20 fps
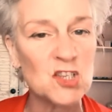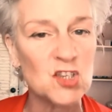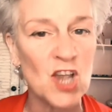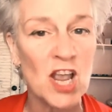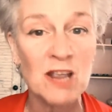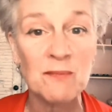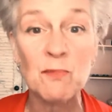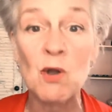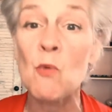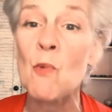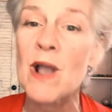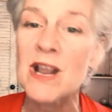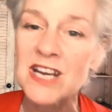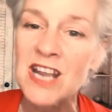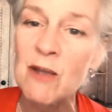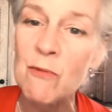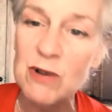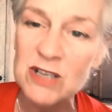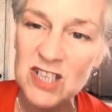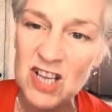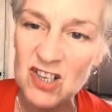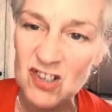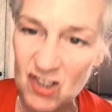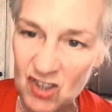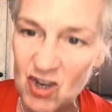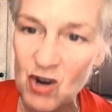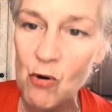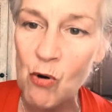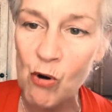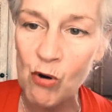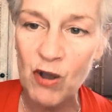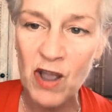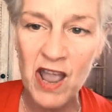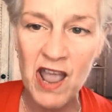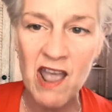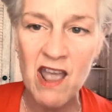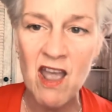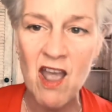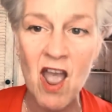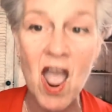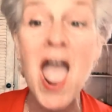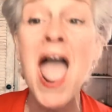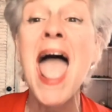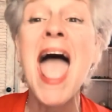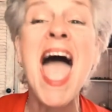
chamber when he was at school here,